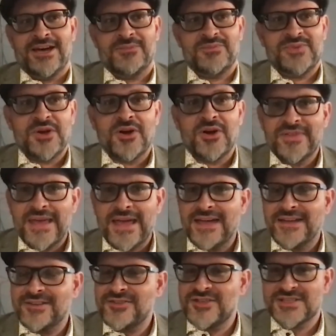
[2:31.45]
Beyond
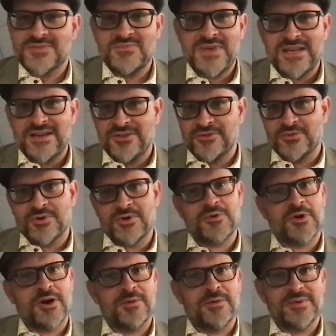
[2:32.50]
that, just meeting the
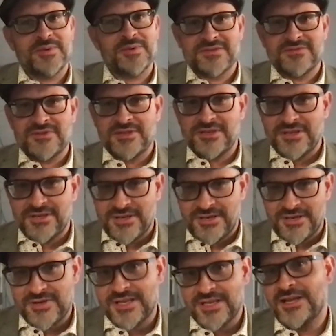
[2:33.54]
requirements of
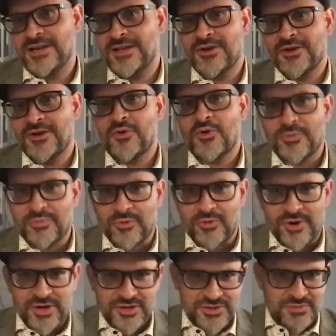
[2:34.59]
a Canadian
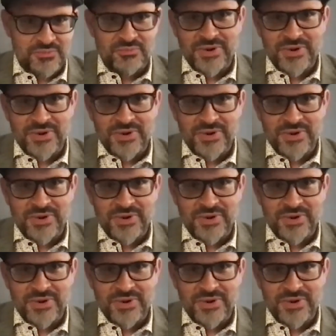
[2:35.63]
corporation,